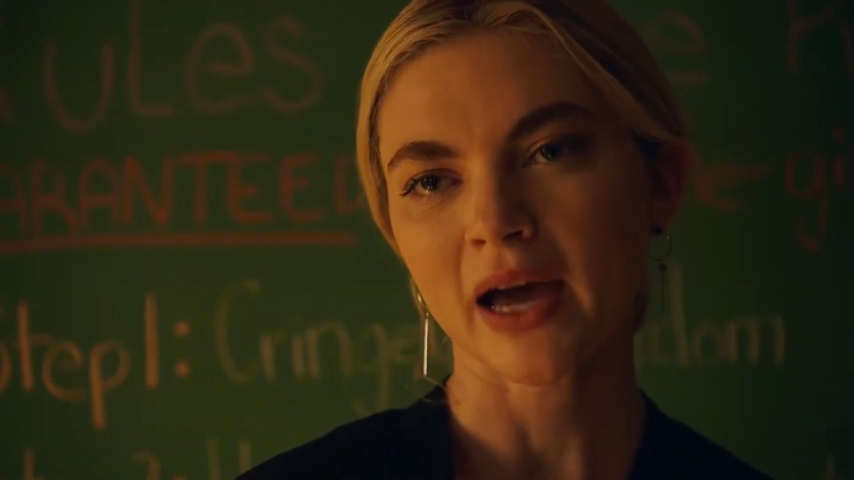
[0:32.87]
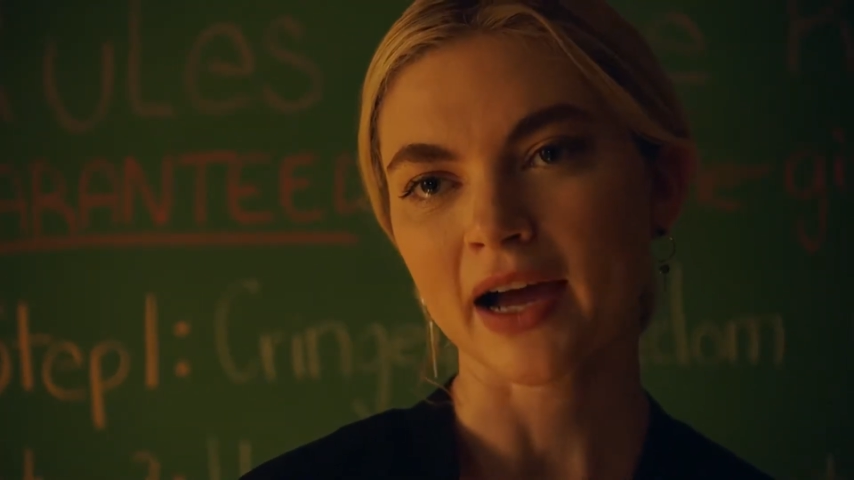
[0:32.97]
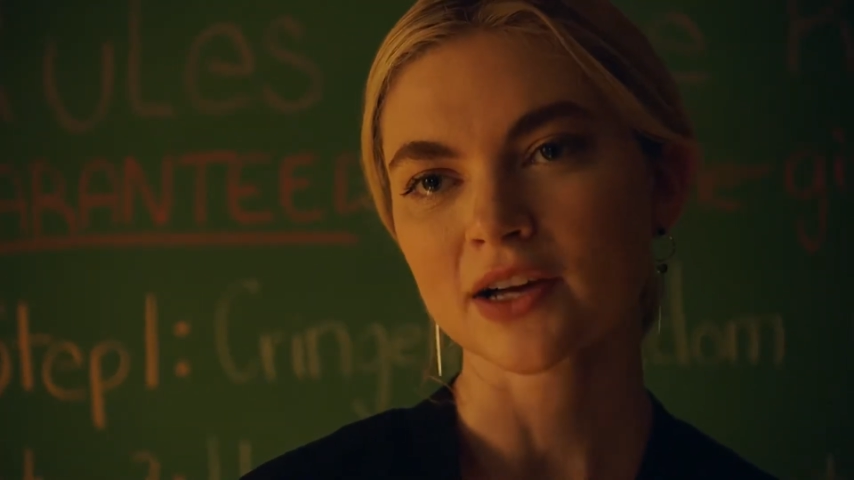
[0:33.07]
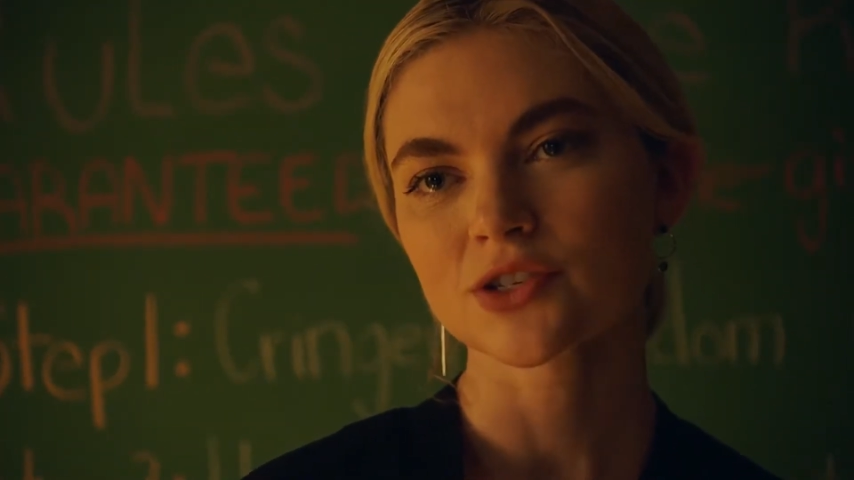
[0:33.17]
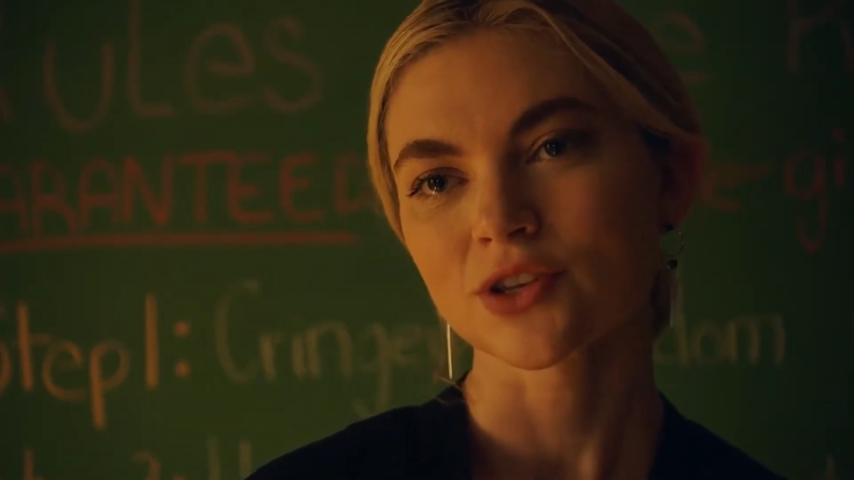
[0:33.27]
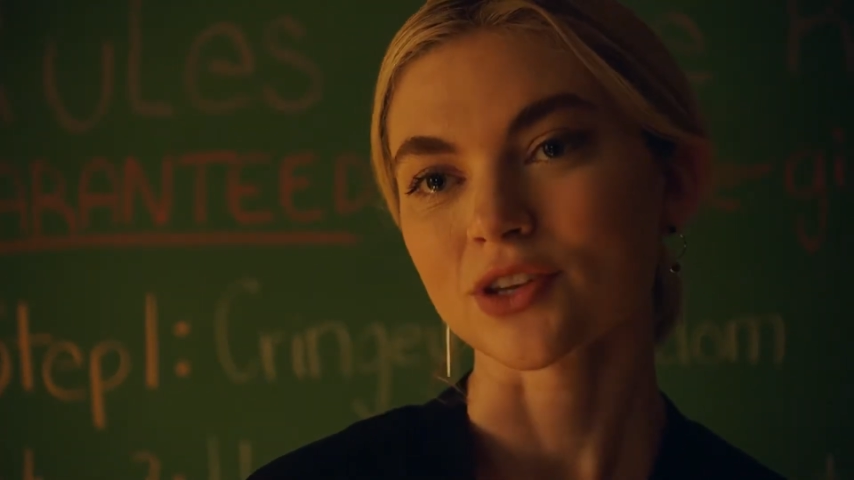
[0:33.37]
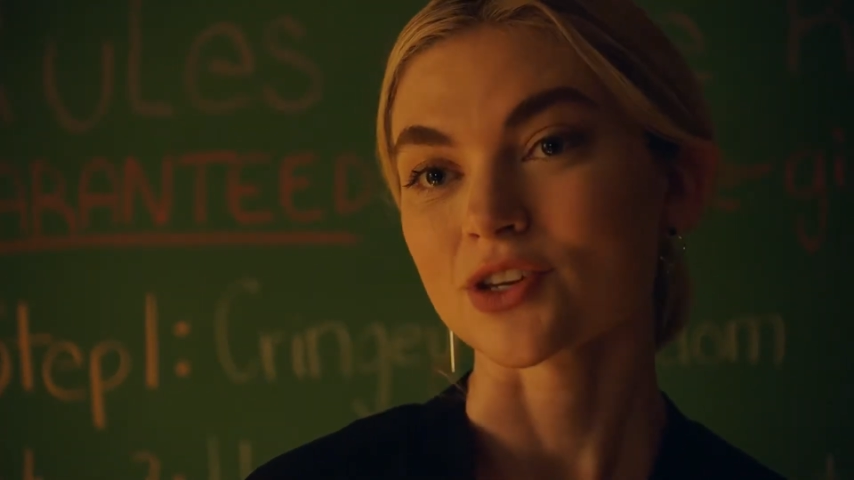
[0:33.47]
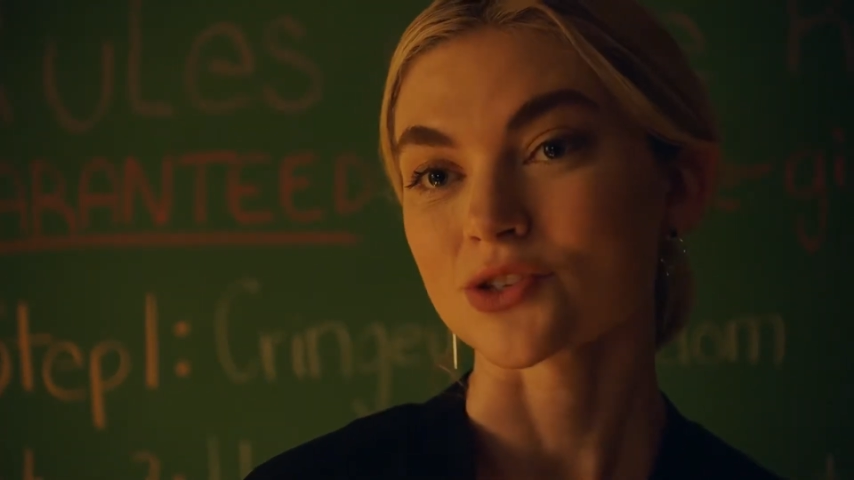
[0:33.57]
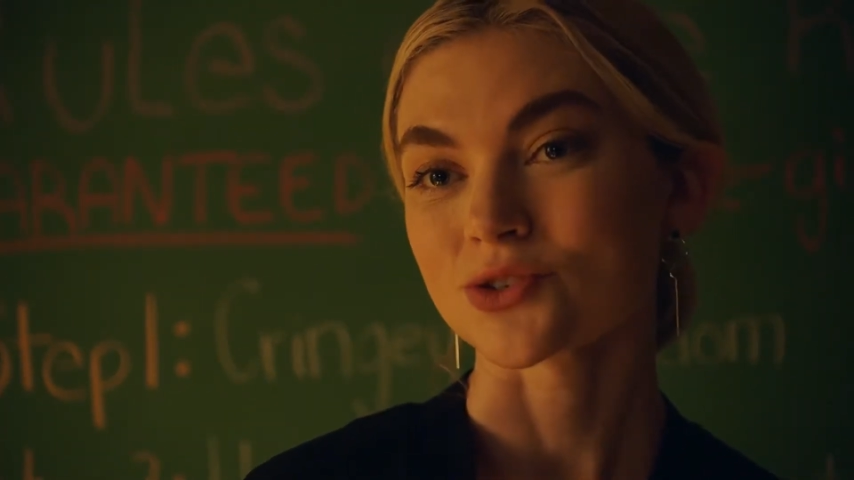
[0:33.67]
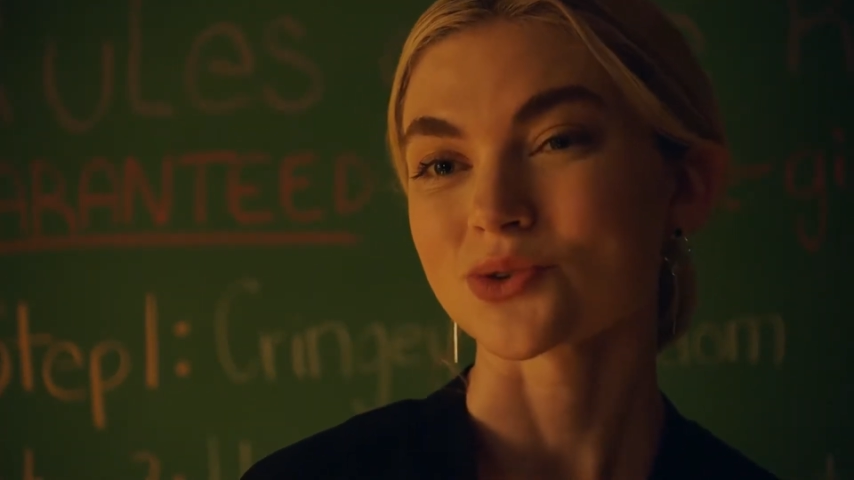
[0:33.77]
actually
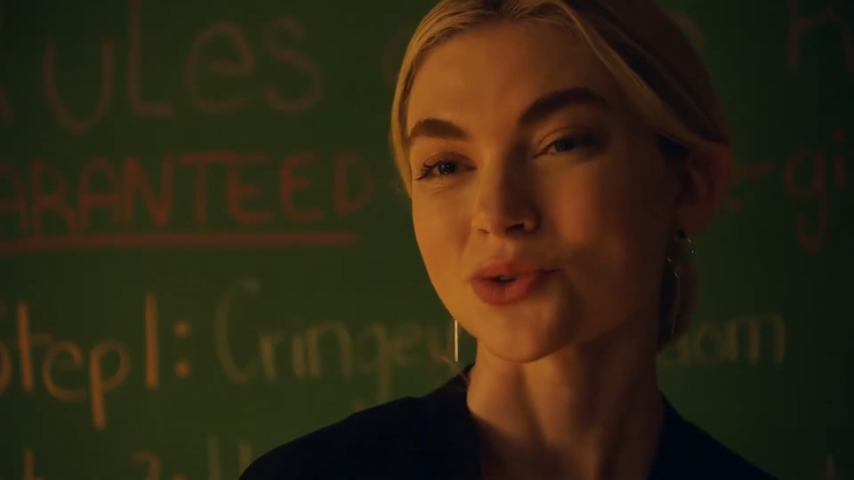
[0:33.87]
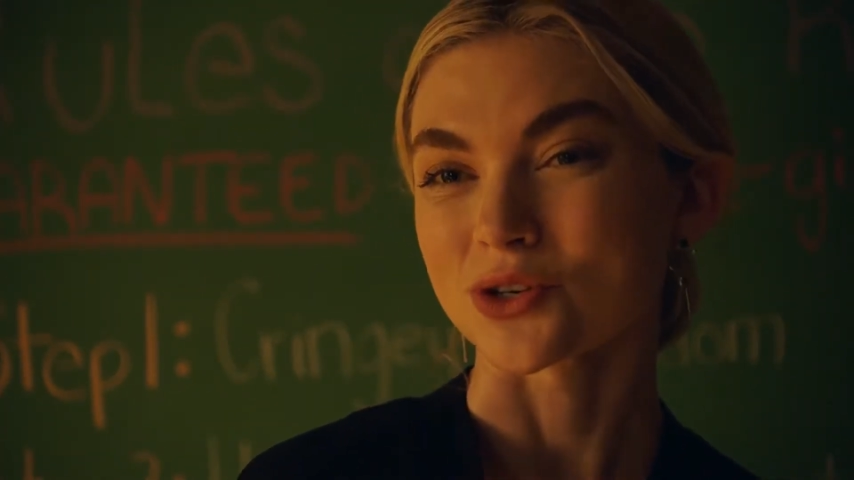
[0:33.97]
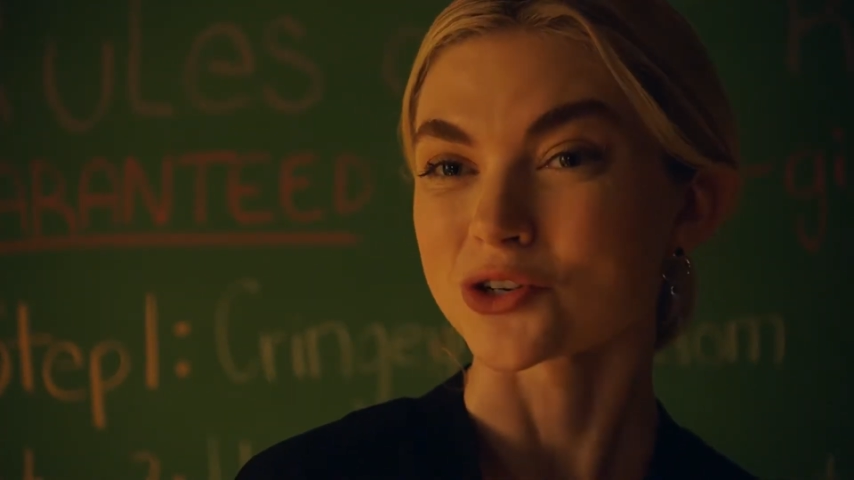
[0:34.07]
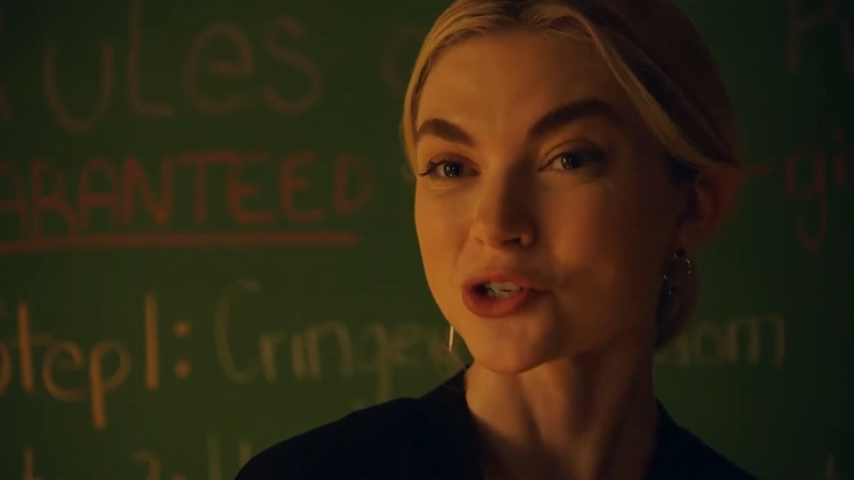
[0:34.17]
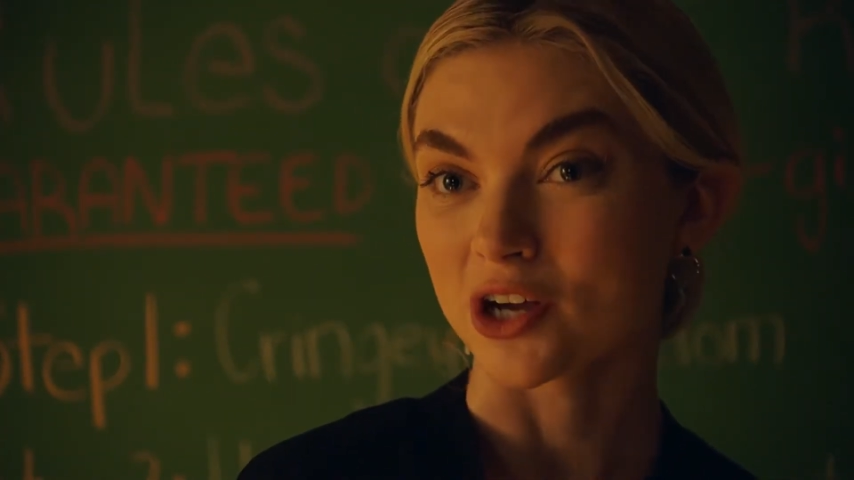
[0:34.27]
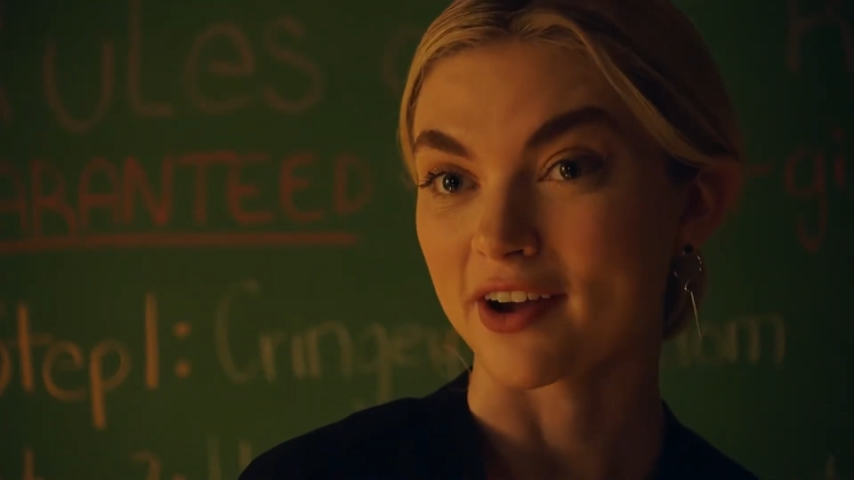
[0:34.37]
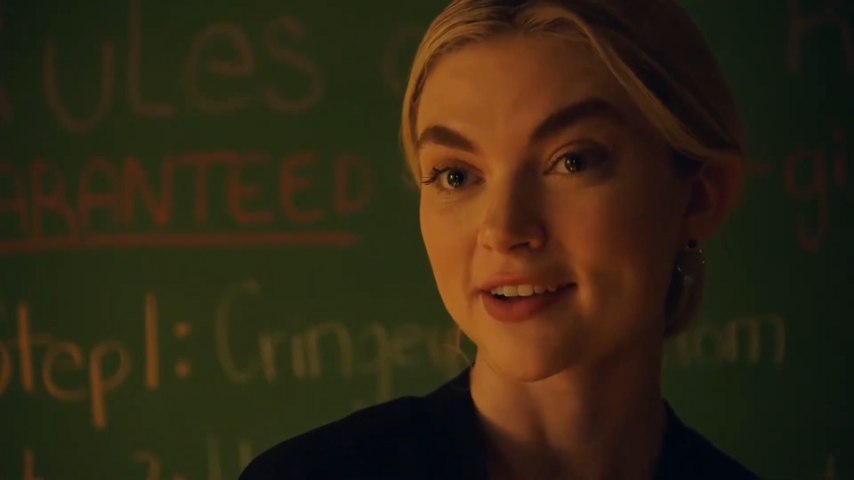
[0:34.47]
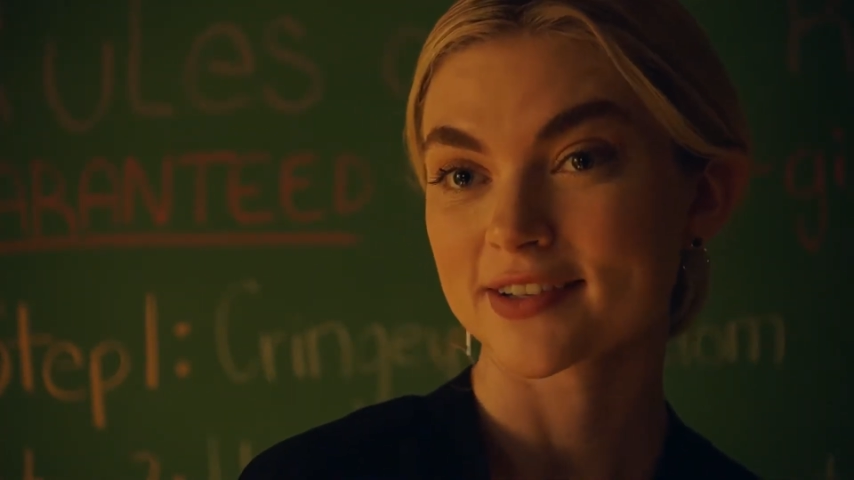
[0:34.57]
shoot your shot.